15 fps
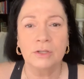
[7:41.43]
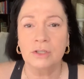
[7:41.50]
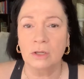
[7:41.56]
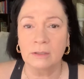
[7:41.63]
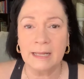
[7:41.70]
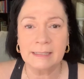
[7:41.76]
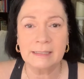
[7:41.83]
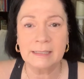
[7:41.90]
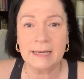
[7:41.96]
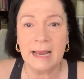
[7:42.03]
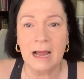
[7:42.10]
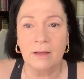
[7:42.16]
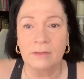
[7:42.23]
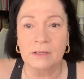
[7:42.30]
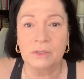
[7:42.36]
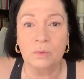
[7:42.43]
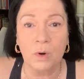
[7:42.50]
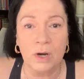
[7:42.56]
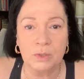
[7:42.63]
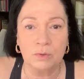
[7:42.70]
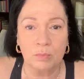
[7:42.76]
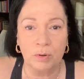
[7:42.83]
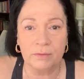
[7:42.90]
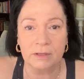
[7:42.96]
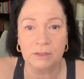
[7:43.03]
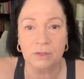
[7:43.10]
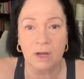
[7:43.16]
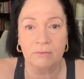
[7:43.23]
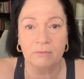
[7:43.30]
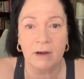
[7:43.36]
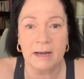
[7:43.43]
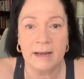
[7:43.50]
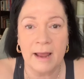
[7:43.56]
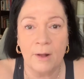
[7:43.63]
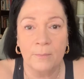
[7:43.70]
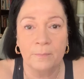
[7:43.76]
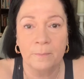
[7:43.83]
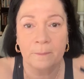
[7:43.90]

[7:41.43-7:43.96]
So let's see how this works. We'll put this on right now.